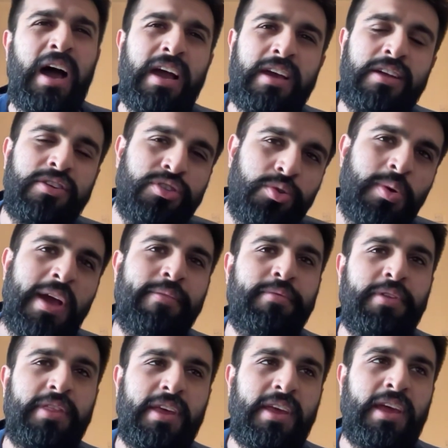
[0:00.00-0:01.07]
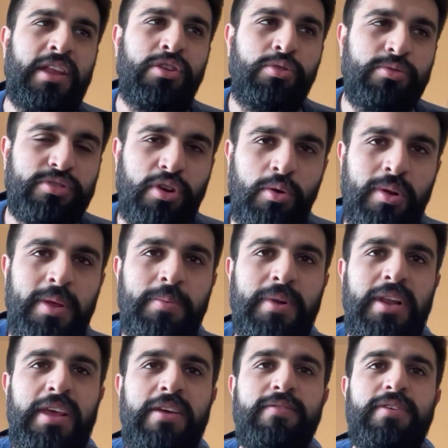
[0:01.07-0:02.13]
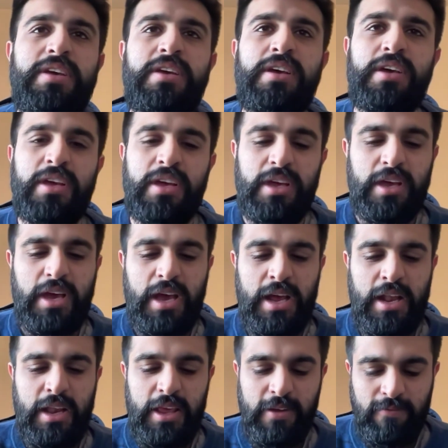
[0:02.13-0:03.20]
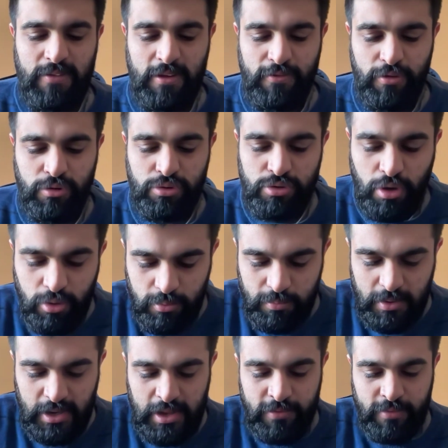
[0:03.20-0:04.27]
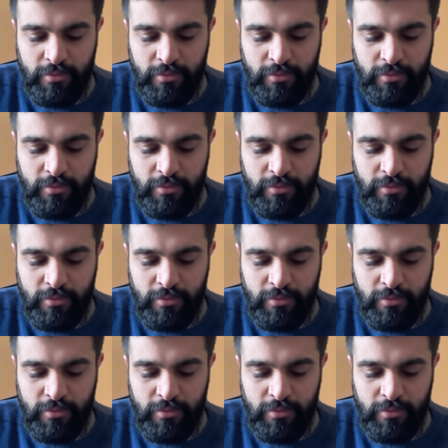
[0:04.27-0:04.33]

I can do everything, and you solely believe it. And even if you don't believe